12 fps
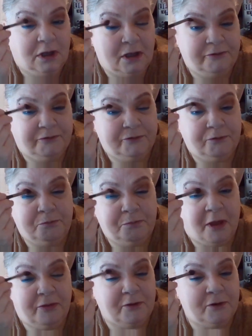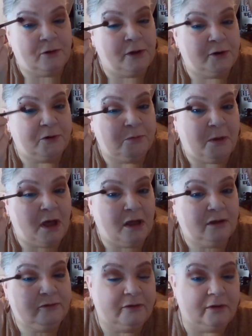I scoop out their litter
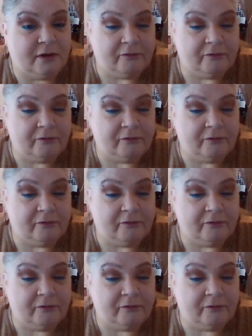box and